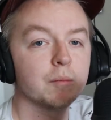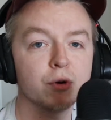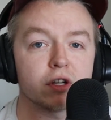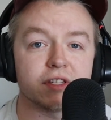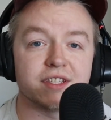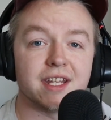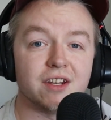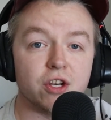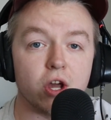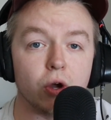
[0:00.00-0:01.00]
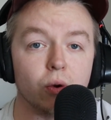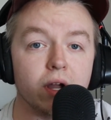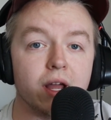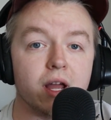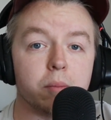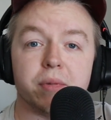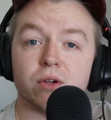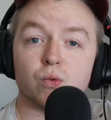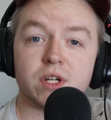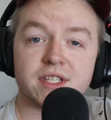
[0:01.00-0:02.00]
and Burton said no.
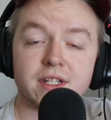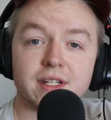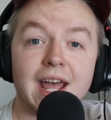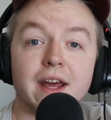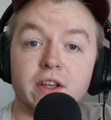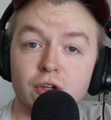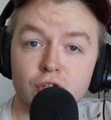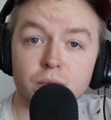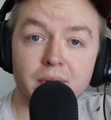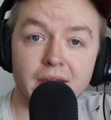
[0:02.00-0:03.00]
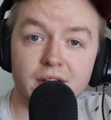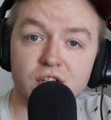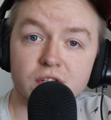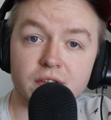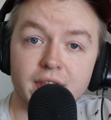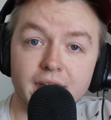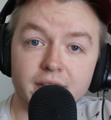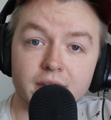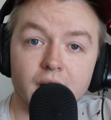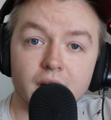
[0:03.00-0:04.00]
But Wrista had a YouTube page
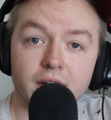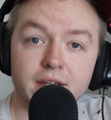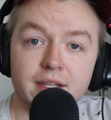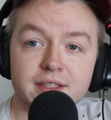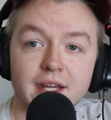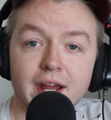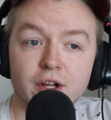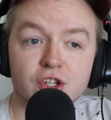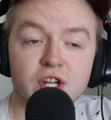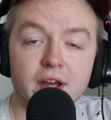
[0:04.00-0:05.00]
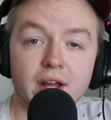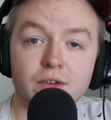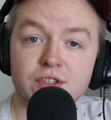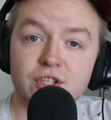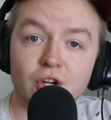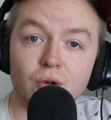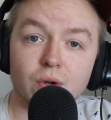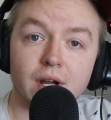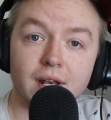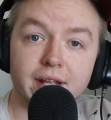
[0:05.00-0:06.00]
that uh, he said I could shout out,
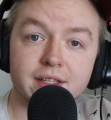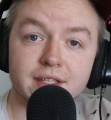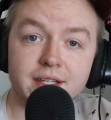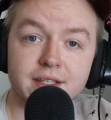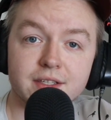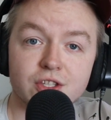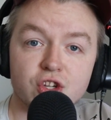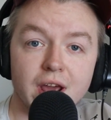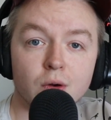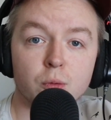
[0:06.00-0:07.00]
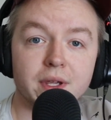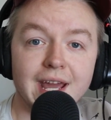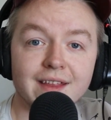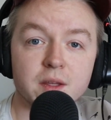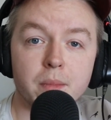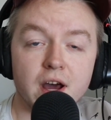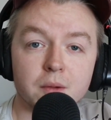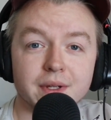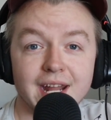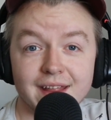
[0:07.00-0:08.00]
so a link to his channel will be at the
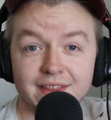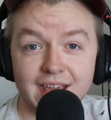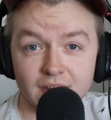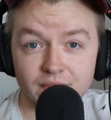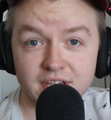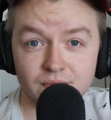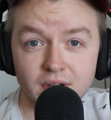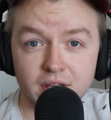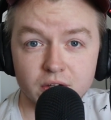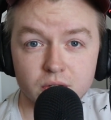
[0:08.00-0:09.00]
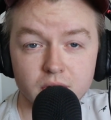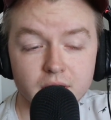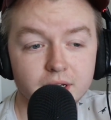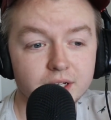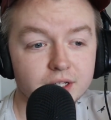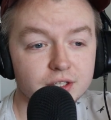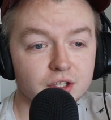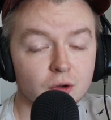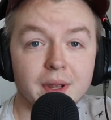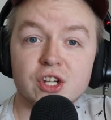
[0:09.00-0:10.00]
bottom and at the end of this video.
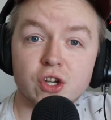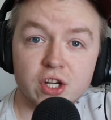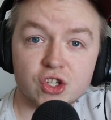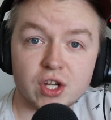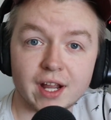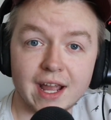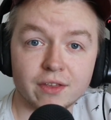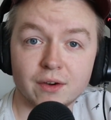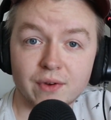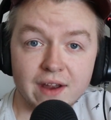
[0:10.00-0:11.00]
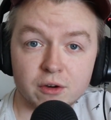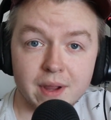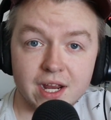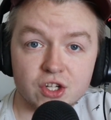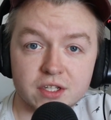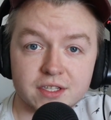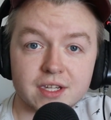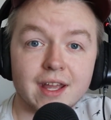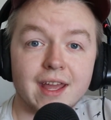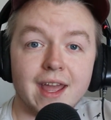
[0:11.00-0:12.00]
So make sure you check out their Fiverr
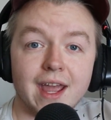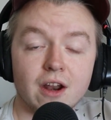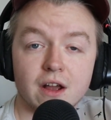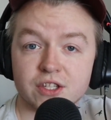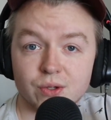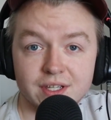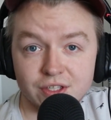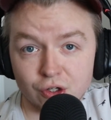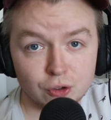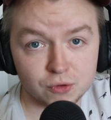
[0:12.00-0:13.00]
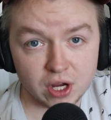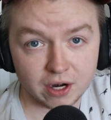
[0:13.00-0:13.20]
pages and also his YouTube